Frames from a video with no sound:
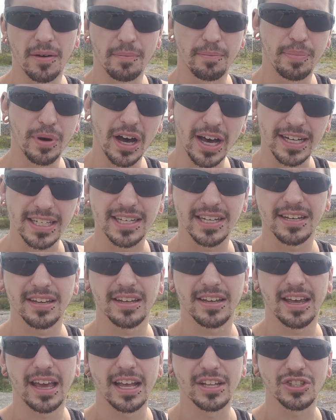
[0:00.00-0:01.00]
But
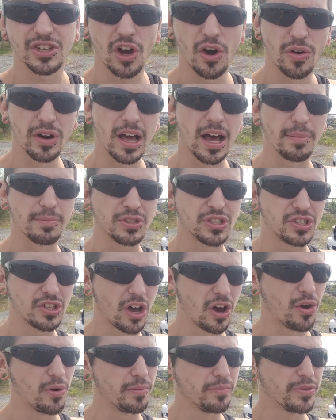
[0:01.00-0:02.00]
it's going up.
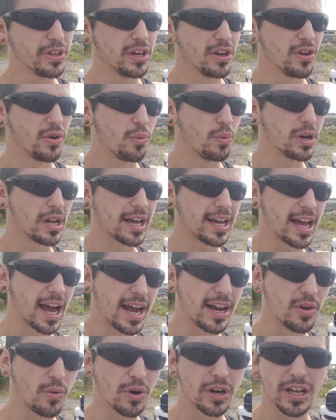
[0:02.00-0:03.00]
So what I
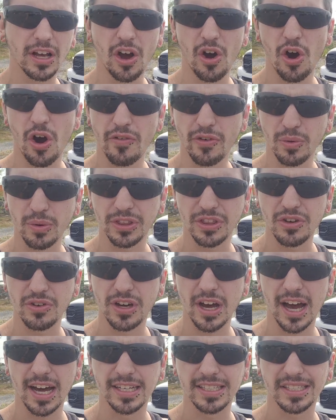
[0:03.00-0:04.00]
kind of want to go over with you
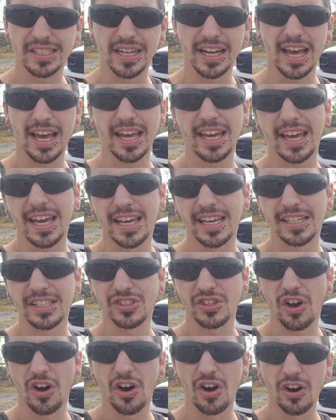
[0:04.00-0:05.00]
guys today is
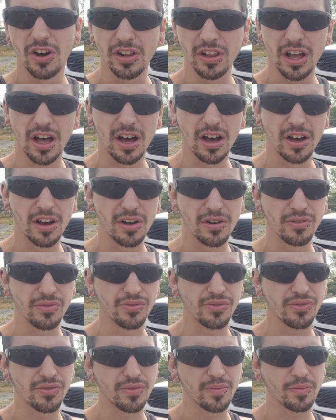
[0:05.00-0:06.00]
all of
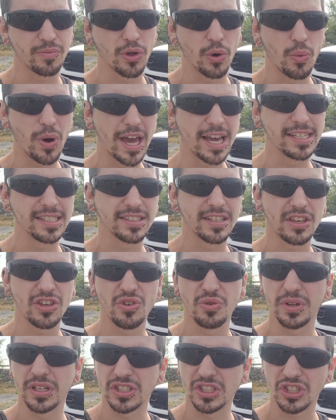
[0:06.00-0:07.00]
the ways that
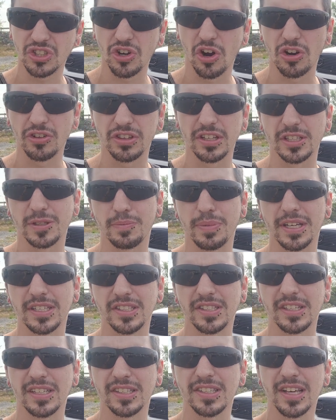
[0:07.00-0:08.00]
you can start this
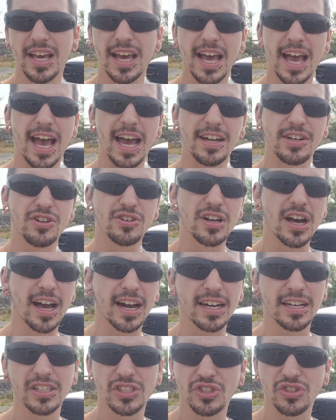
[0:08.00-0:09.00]
business. And you're not
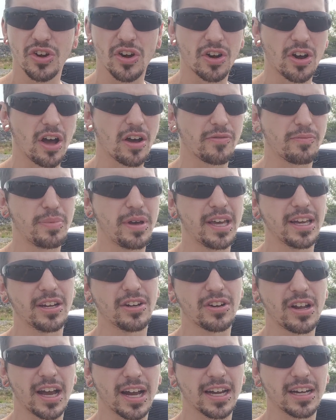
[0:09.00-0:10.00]
going to start off big. You're
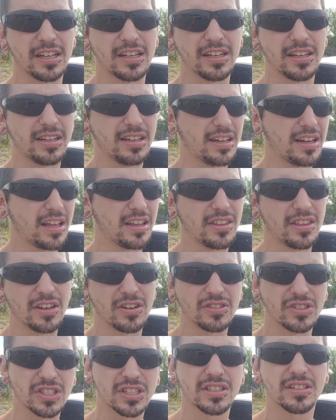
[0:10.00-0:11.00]
not going to, you know,
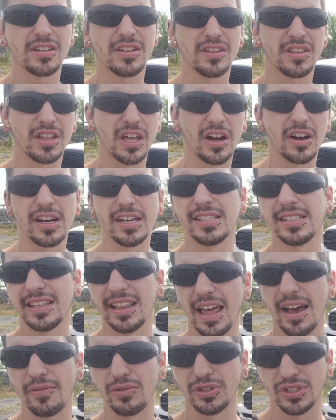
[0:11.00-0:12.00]
there is
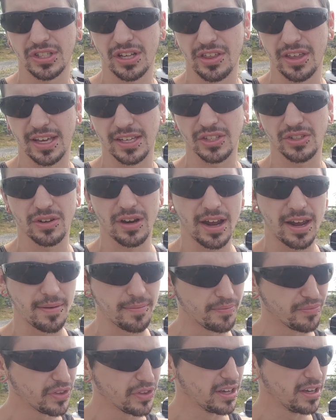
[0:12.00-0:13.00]
levels to this, right?
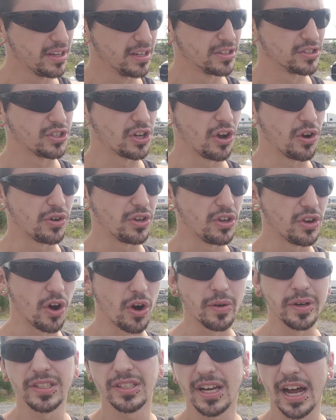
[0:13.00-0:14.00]
So you
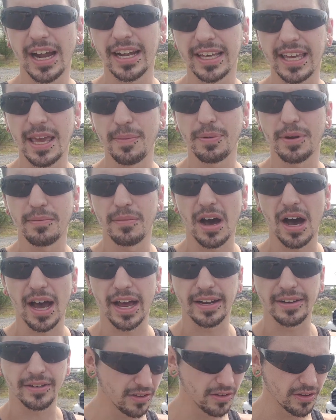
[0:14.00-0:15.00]
always got to keep in
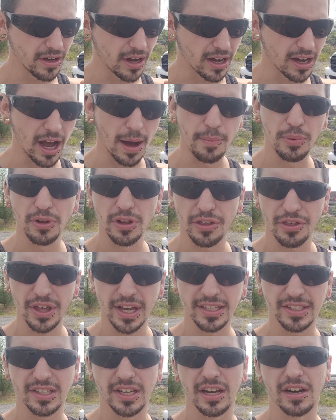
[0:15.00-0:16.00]
mind a couple of
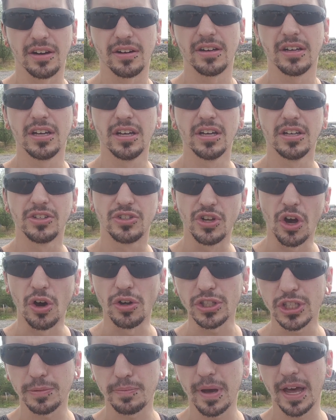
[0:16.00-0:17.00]
things here.
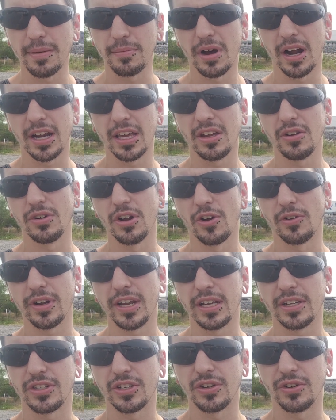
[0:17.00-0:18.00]
Don't spend money you don't
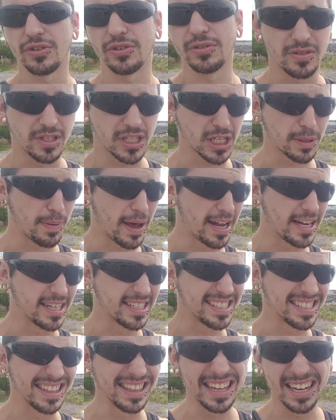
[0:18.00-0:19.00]
need to. Spend
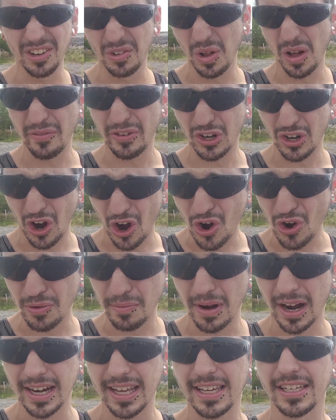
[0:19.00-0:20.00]
as little of your own
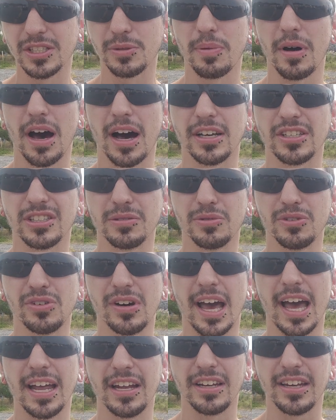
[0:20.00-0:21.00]
money as possible,
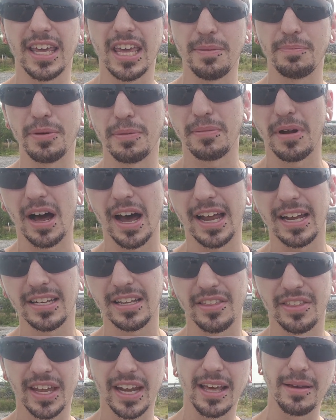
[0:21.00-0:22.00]
and keep in mind
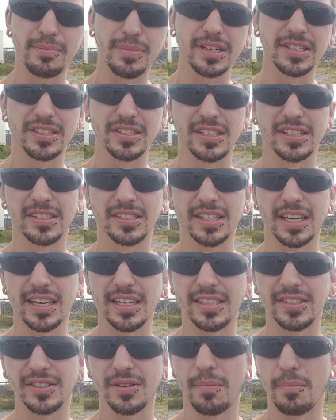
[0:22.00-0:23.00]
that a business
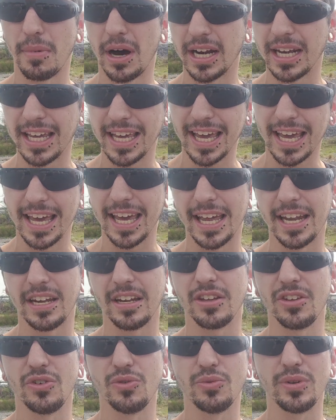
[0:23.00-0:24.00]
is money in.
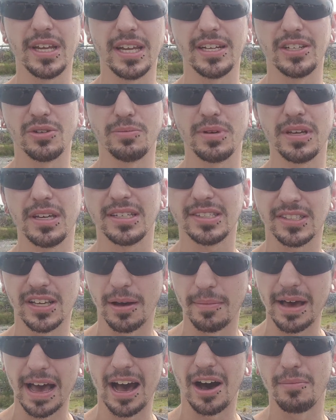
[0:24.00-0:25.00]
You need to be
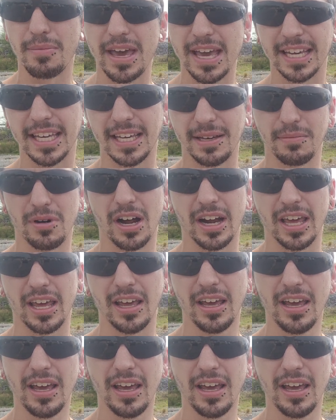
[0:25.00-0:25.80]
somehow making money.